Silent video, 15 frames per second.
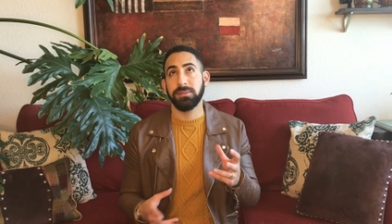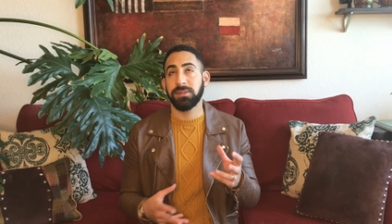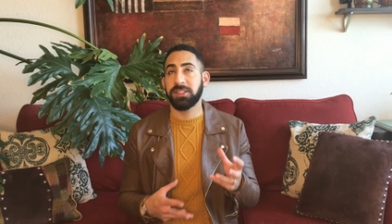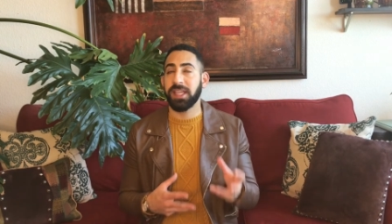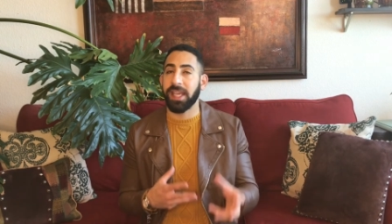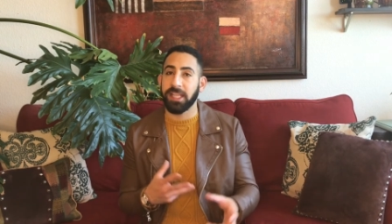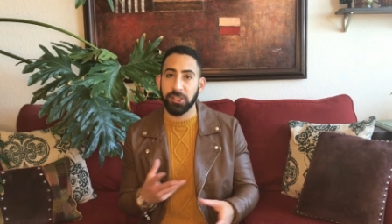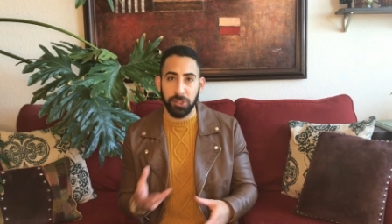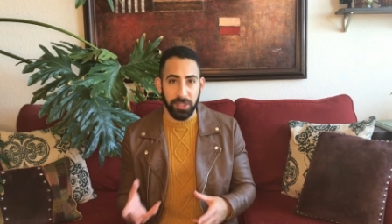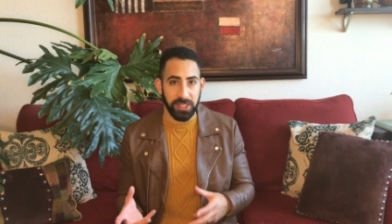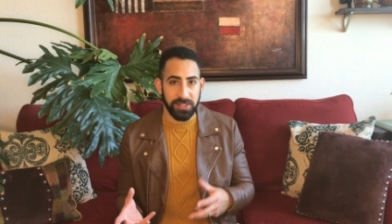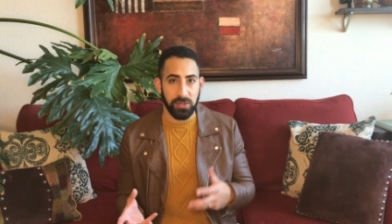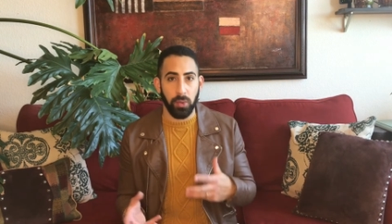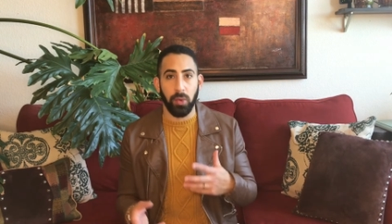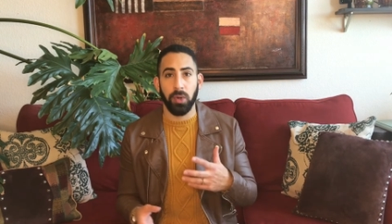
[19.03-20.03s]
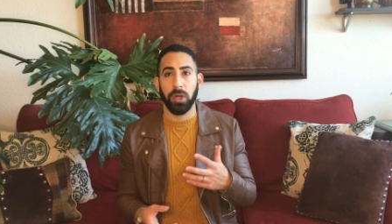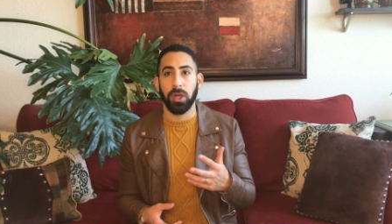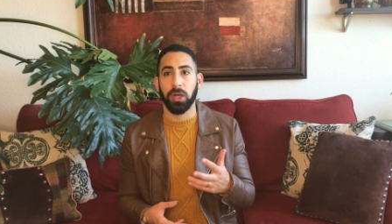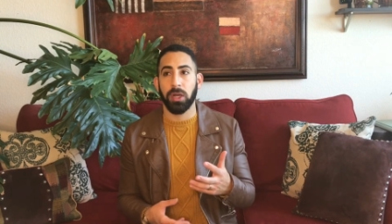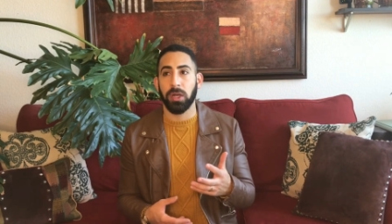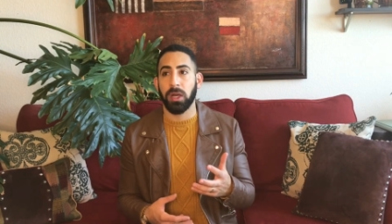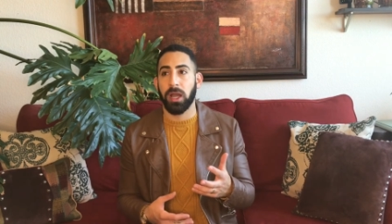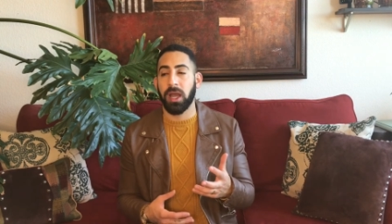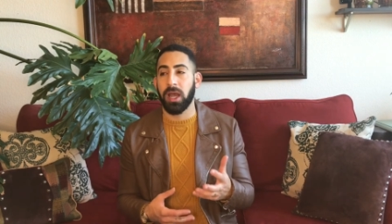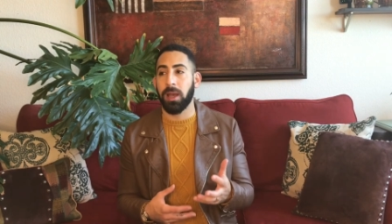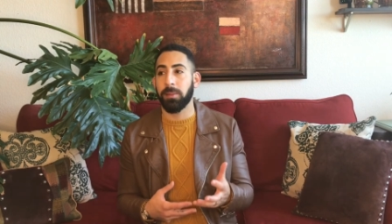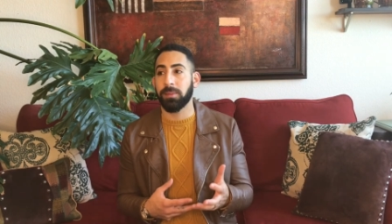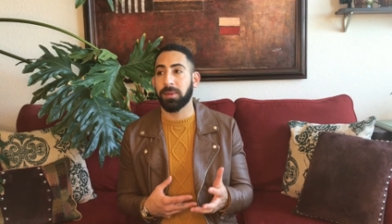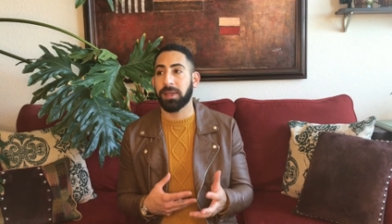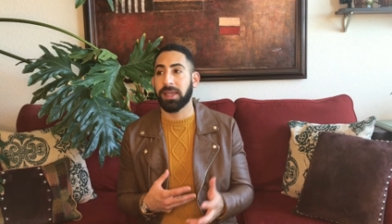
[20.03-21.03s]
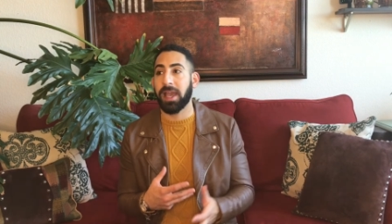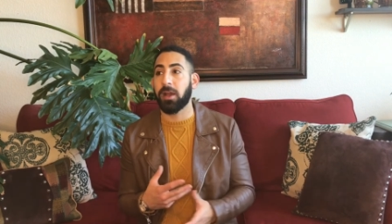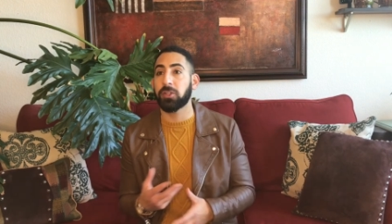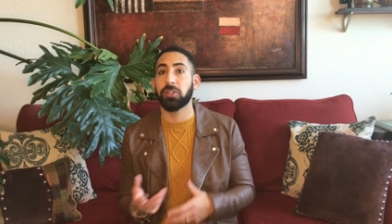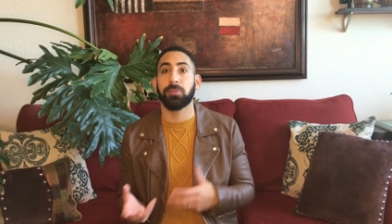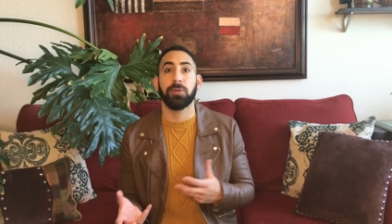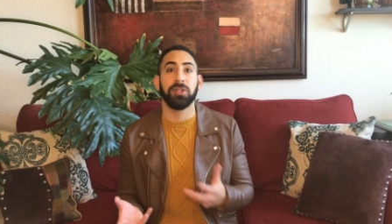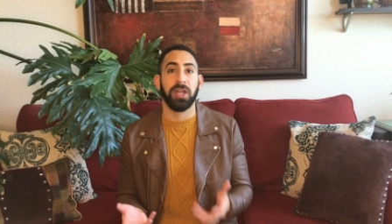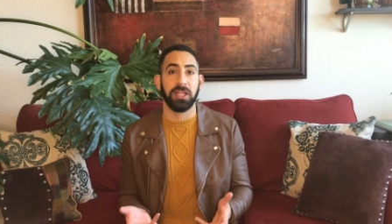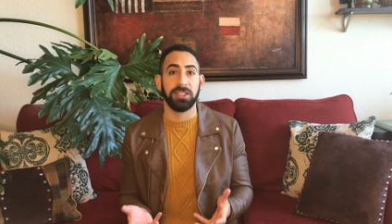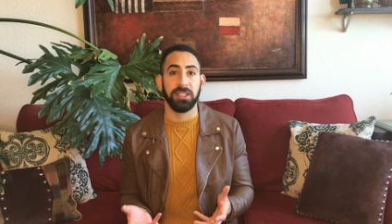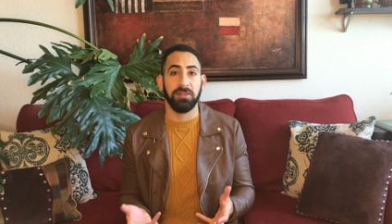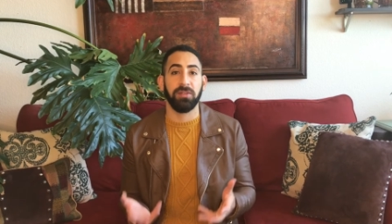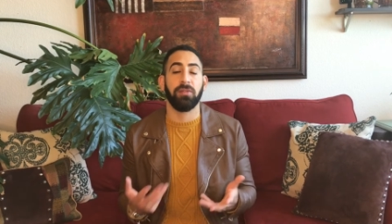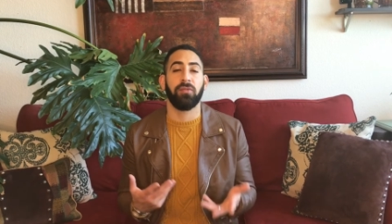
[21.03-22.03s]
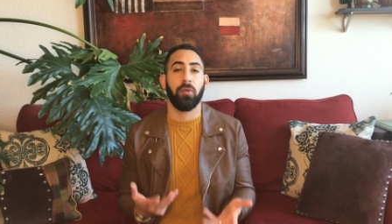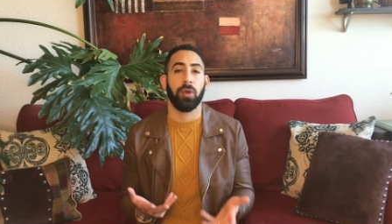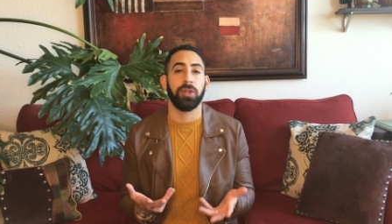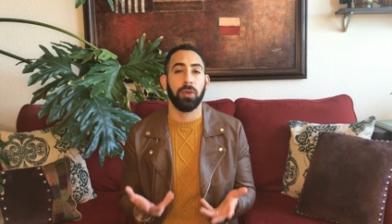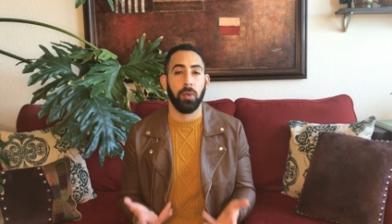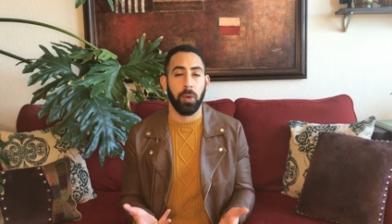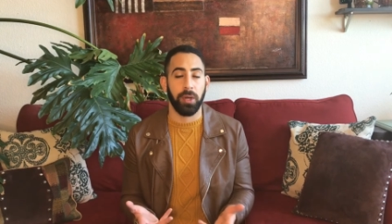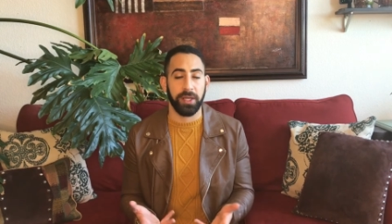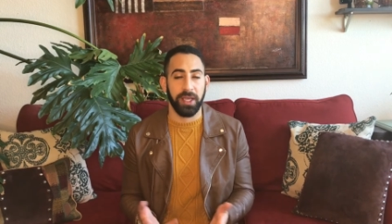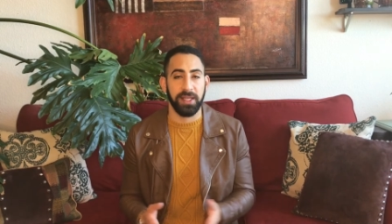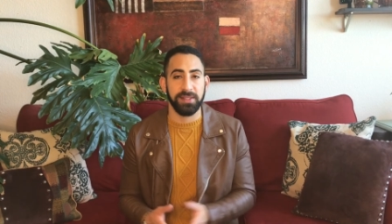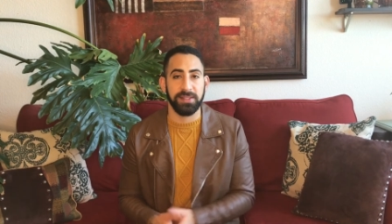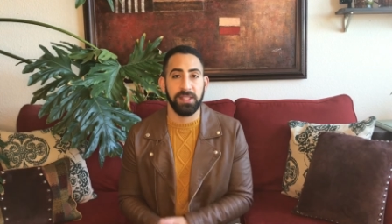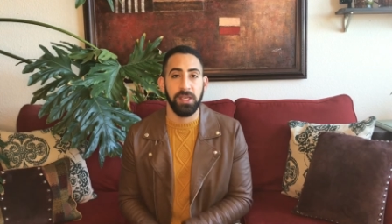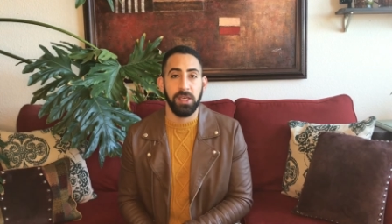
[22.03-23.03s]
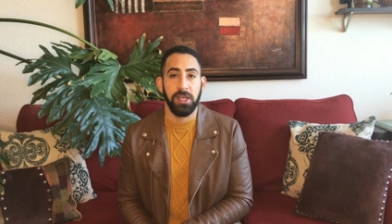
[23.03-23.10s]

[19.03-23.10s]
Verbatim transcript: dangerous or um, counterproductive for your orchids.